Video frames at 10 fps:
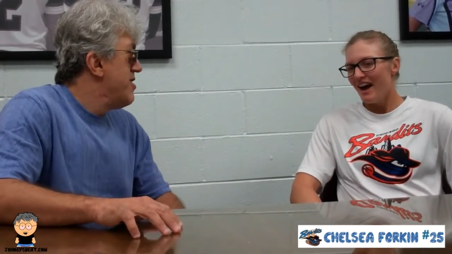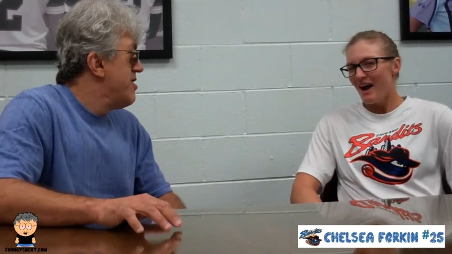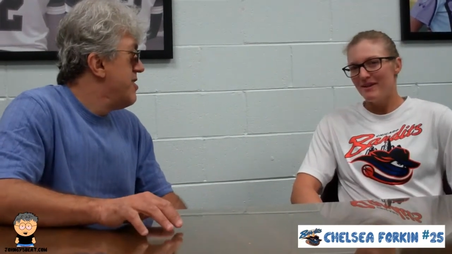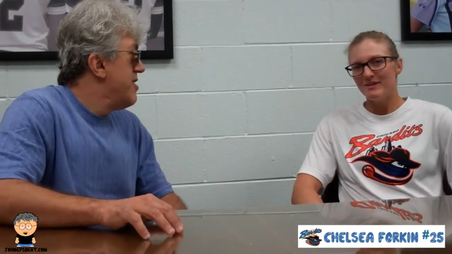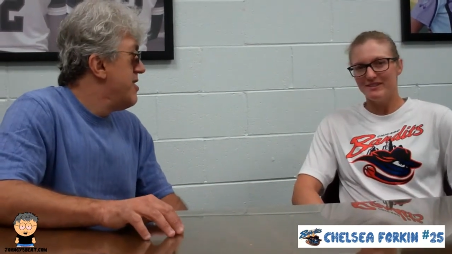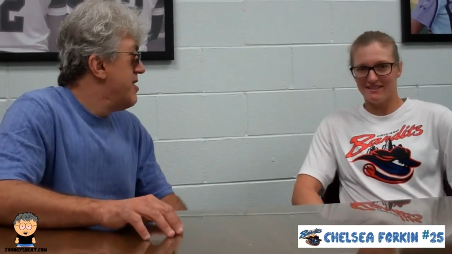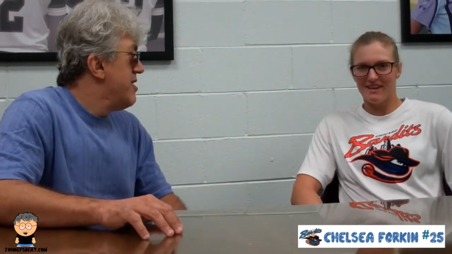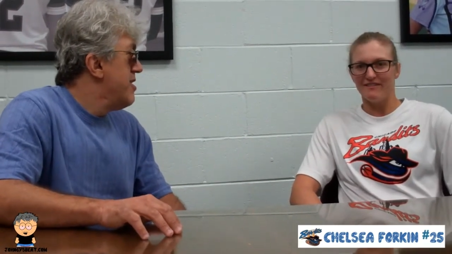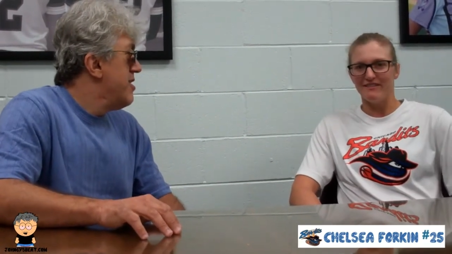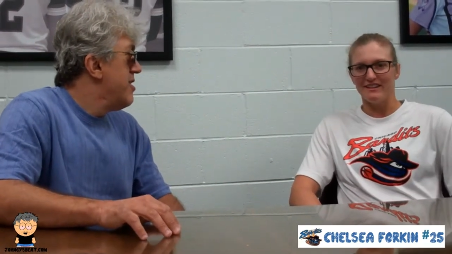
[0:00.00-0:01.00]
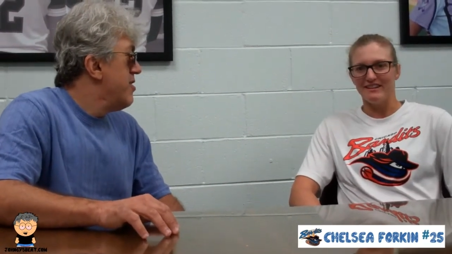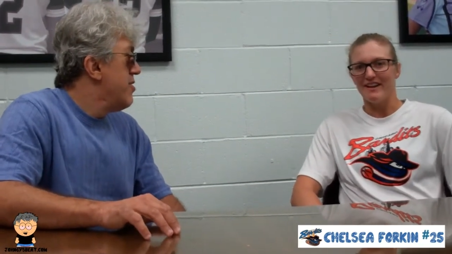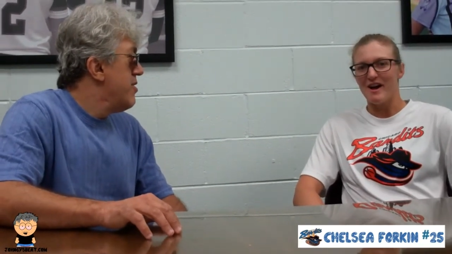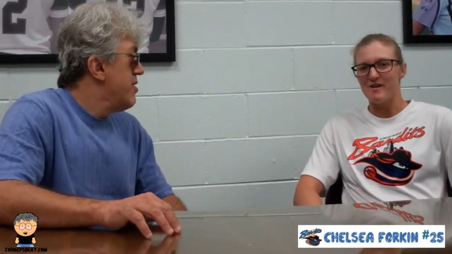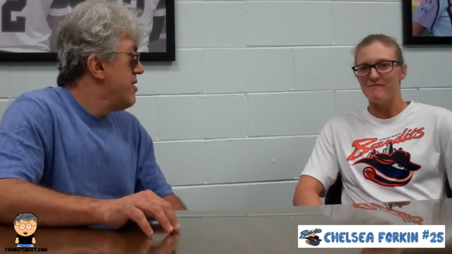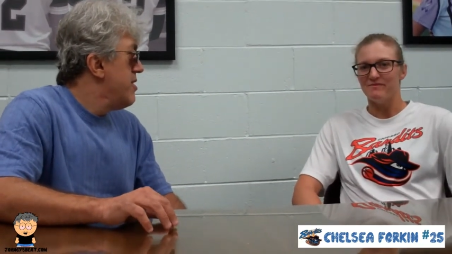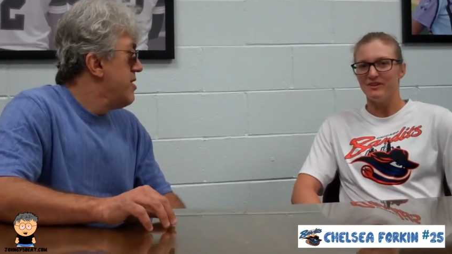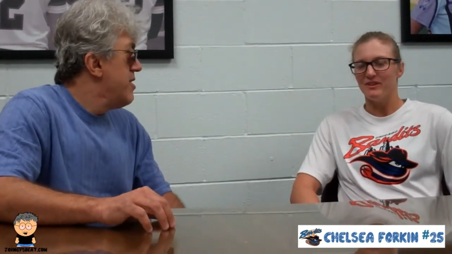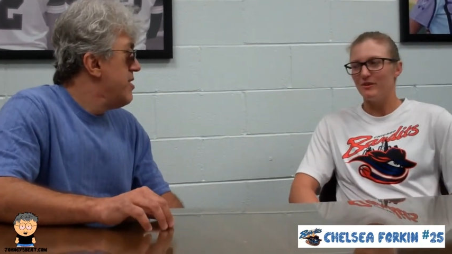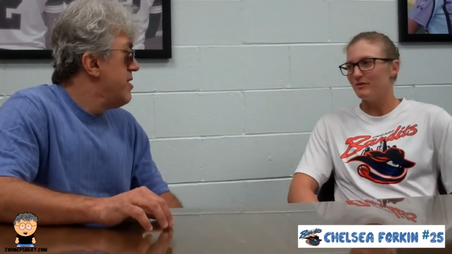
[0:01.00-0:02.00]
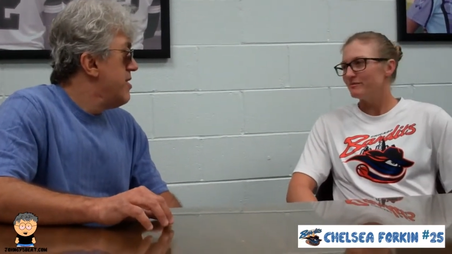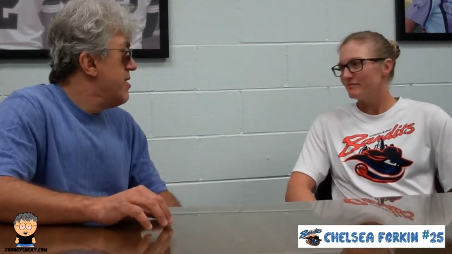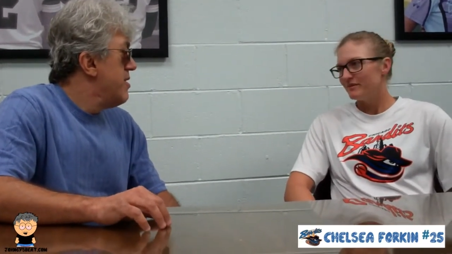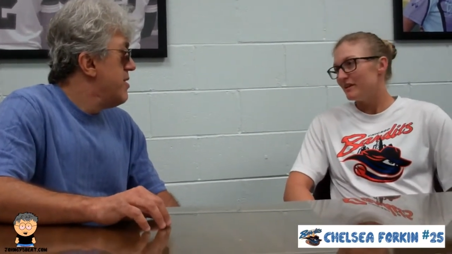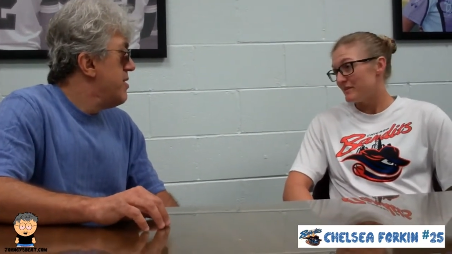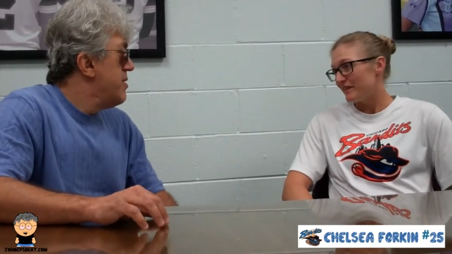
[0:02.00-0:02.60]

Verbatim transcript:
Speaker 1: I mean, it was definitely um, you know it was